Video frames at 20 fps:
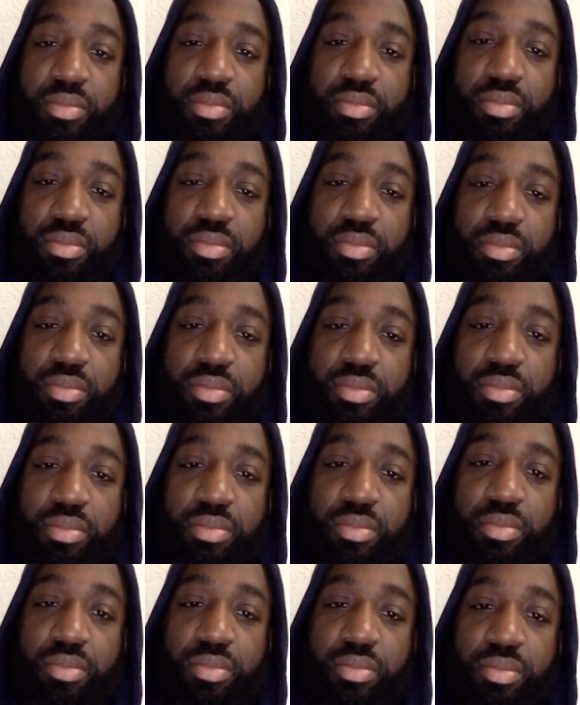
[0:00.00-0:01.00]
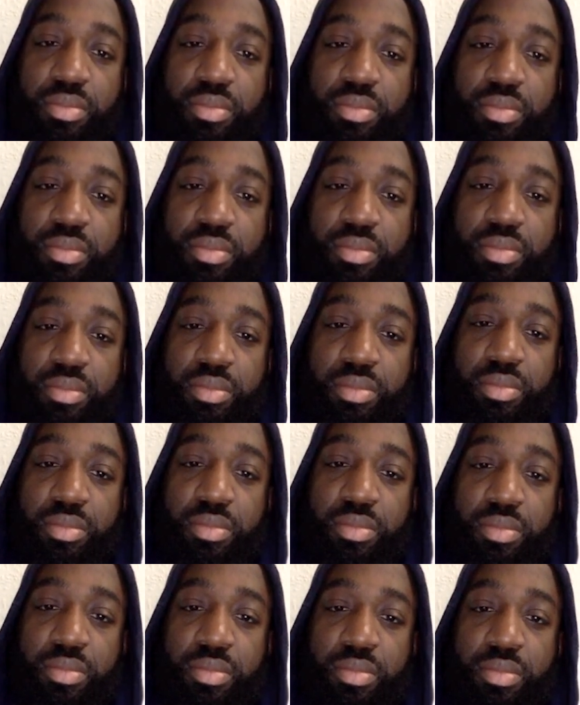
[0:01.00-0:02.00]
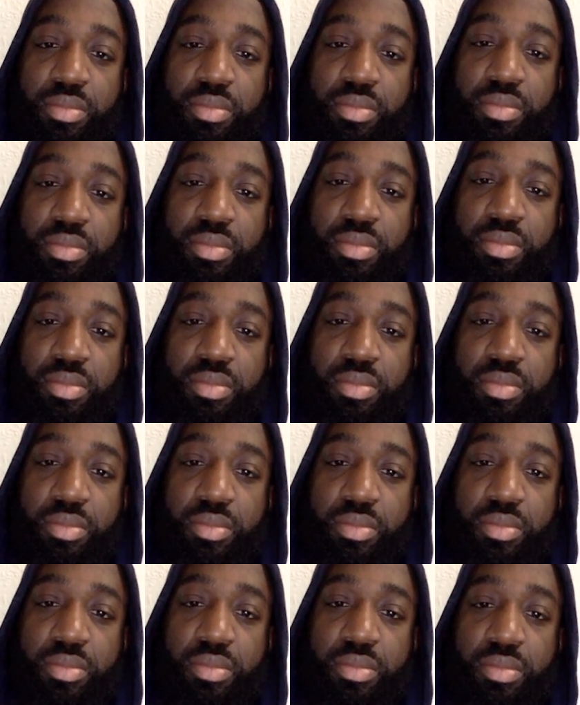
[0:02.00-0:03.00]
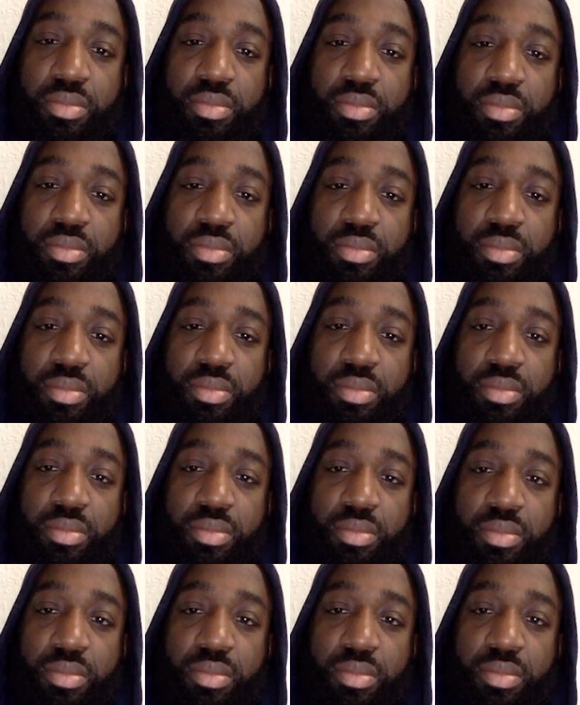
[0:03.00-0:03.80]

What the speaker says: This person isn't speaking.